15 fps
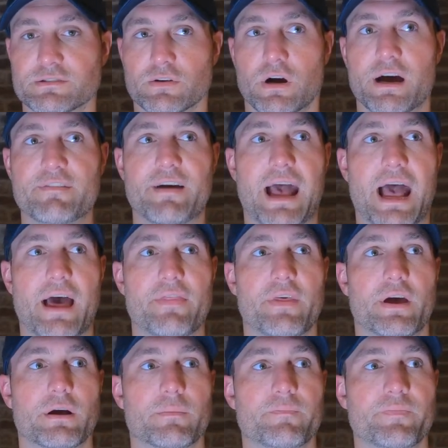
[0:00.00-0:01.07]
So I've had
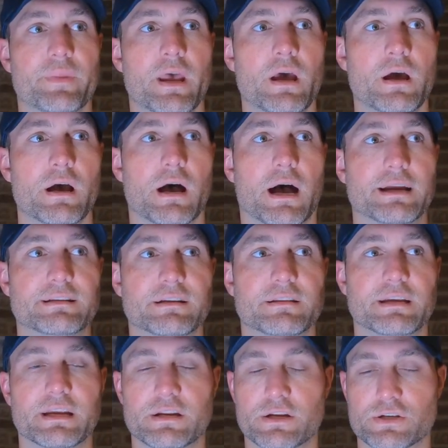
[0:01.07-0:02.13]
them. I did
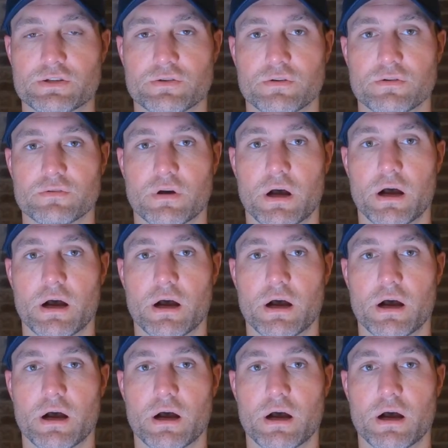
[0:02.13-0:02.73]
the initial